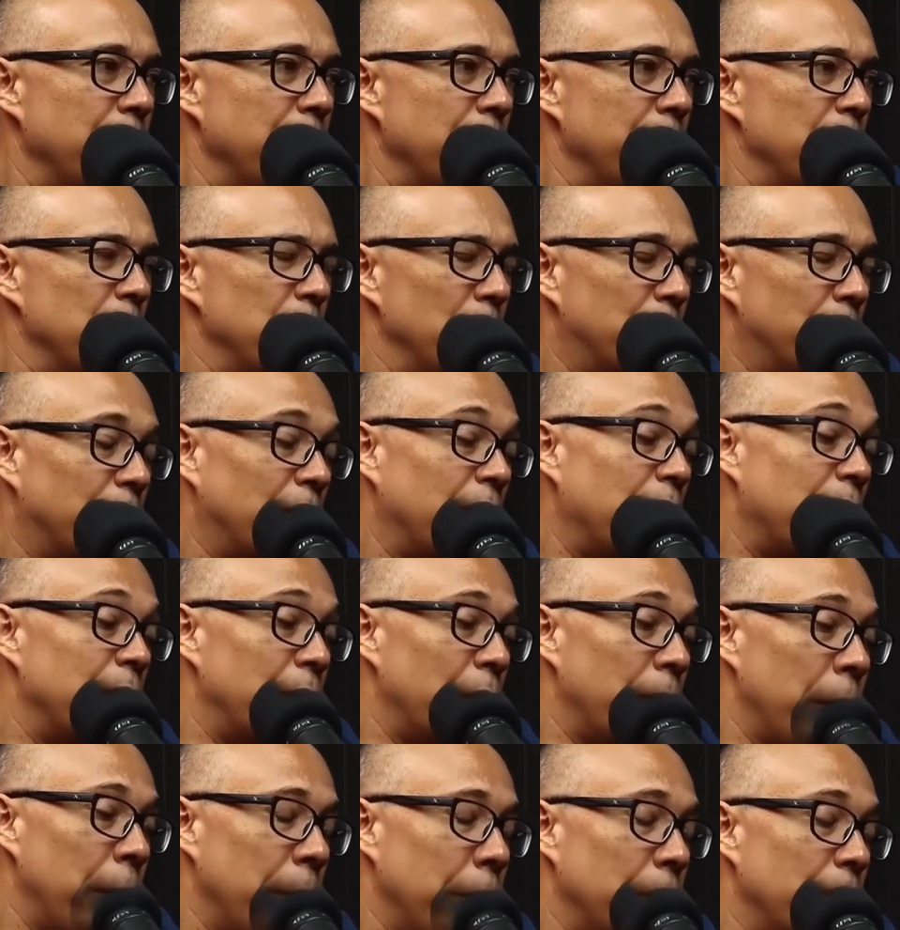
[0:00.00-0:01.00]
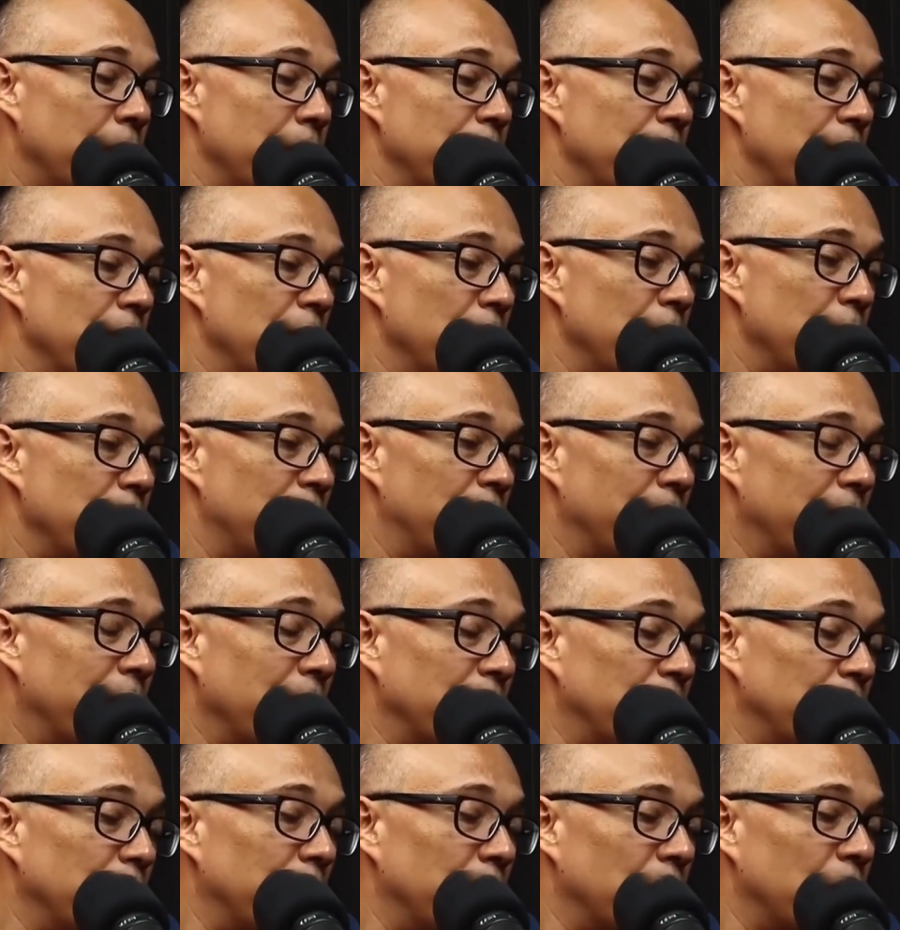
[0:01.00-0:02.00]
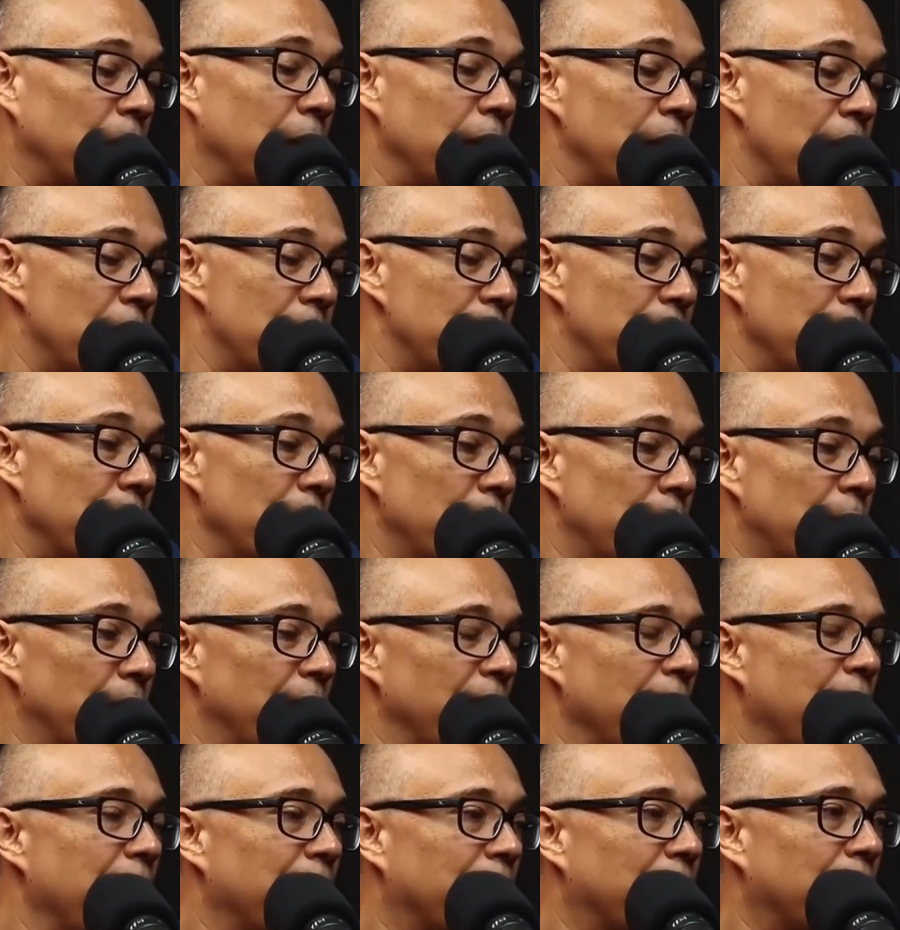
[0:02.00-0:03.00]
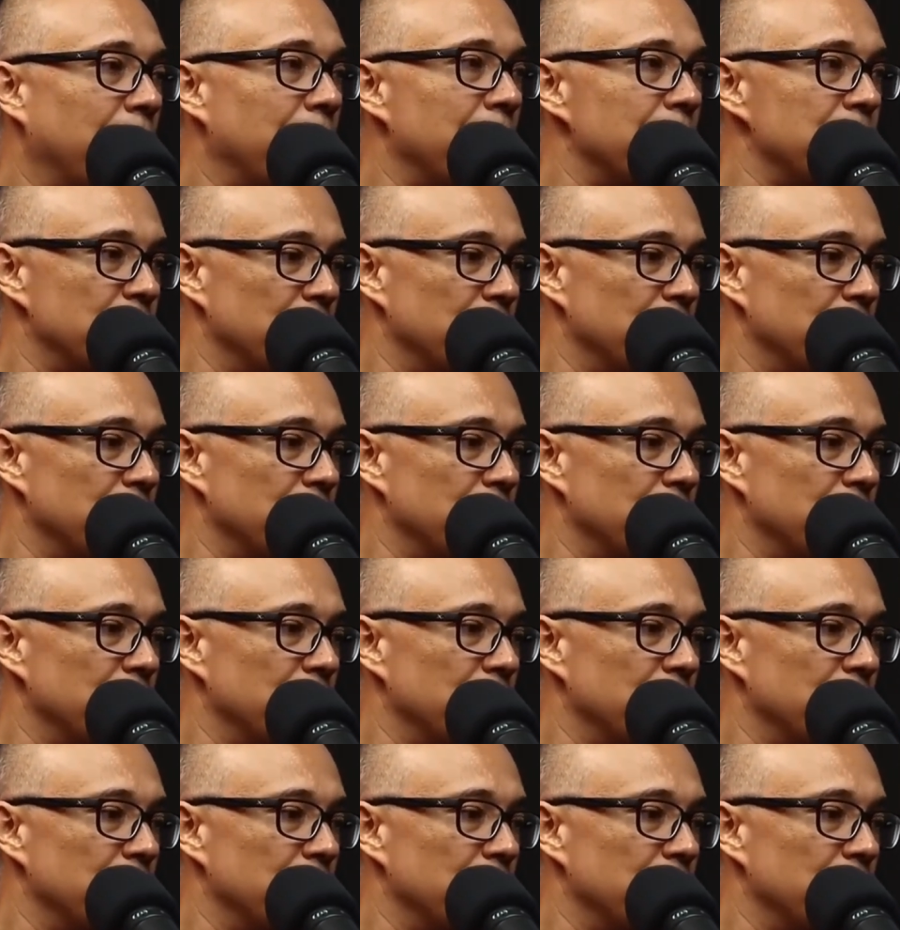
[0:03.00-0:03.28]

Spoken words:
It would bring me an obligation to enlarge the box,